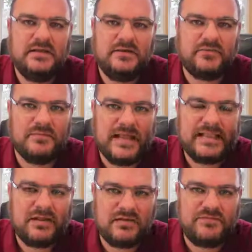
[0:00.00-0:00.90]
for
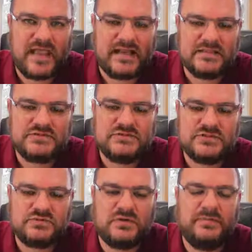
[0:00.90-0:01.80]
Medicare Advantage,
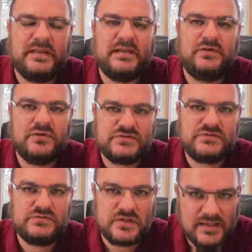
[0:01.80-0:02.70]
just want to be
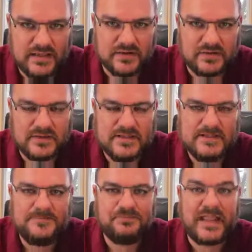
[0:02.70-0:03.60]
crystal clear.
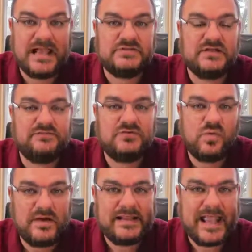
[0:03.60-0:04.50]
As of
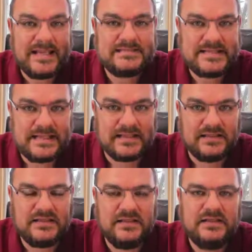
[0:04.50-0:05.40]

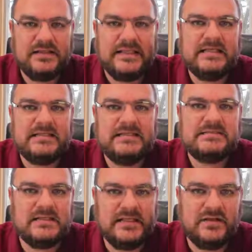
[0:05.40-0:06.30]
2018, it
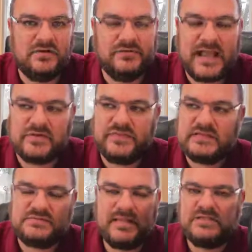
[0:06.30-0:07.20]
is illegal. Now,
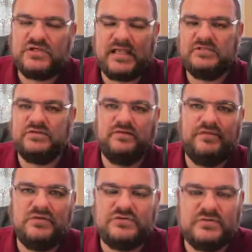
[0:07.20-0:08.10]
this may change in the
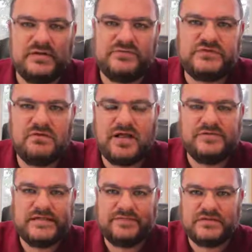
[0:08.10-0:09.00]
future, and if so, I'll
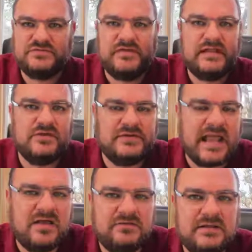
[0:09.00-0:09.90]
take this video
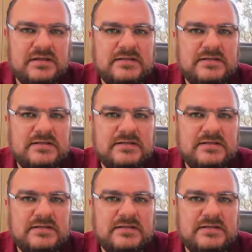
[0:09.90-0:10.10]
down,